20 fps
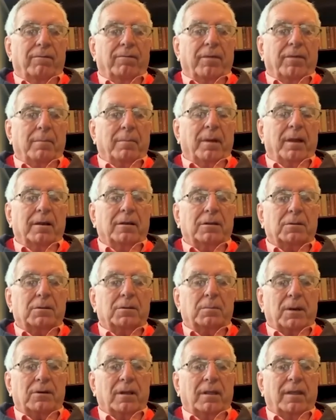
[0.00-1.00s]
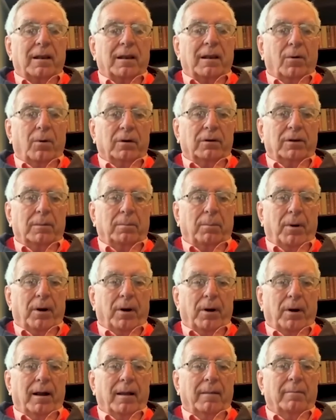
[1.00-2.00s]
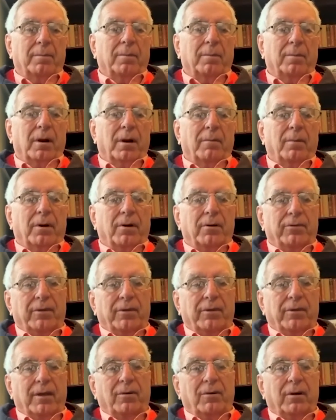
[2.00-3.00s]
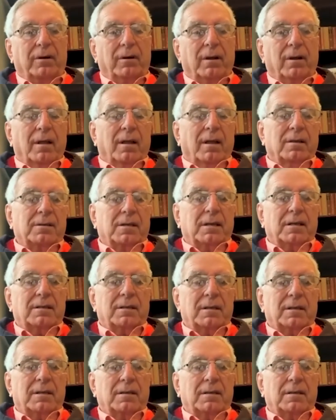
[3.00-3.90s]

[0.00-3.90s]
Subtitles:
involve them, and especially their loyalty program, you know, because they've got